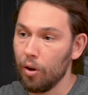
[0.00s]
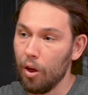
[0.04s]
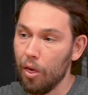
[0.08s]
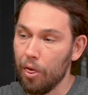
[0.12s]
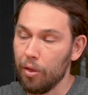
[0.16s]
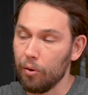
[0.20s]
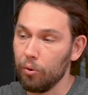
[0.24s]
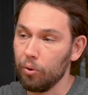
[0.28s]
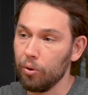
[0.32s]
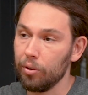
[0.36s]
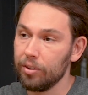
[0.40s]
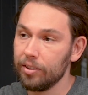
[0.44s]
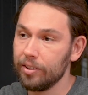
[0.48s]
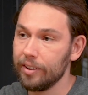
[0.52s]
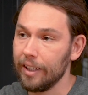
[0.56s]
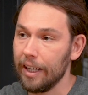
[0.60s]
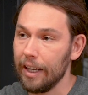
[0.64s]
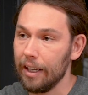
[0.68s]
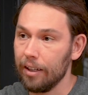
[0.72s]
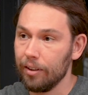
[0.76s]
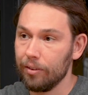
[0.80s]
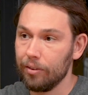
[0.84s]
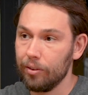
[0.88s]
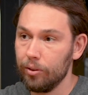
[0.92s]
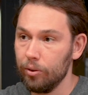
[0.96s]
through
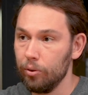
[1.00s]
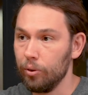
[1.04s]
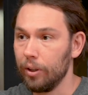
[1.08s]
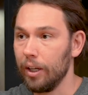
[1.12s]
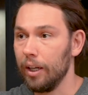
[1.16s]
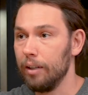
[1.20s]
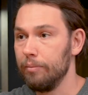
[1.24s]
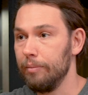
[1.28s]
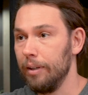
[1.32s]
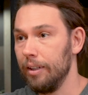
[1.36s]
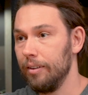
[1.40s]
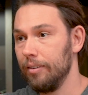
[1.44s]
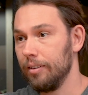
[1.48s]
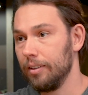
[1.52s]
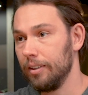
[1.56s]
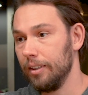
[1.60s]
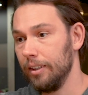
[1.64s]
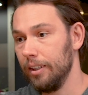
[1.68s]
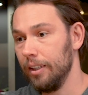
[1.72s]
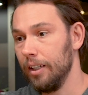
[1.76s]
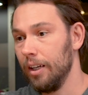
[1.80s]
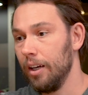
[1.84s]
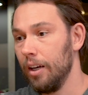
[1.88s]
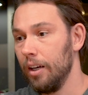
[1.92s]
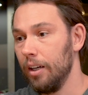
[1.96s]
sales you can
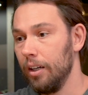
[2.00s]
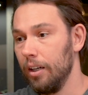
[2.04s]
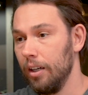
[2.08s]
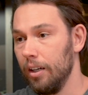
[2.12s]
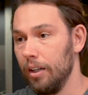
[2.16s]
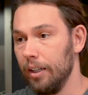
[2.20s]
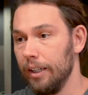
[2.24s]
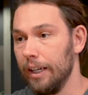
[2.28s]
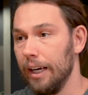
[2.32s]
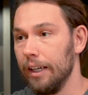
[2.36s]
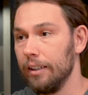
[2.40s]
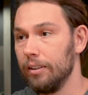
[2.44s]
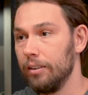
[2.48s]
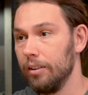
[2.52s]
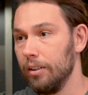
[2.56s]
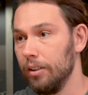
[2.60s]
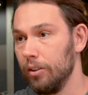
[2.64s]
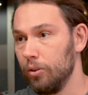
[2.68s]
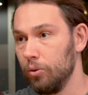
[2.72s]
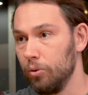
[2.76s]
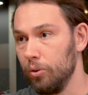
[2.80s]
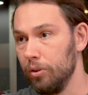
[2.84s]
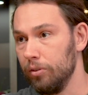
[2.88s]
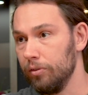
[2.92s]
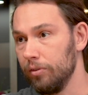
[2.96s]
basically get
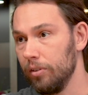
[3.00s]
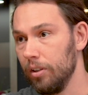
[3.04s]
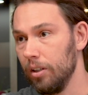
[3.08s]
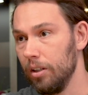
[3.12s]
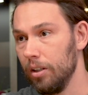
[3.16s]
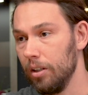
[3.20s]
to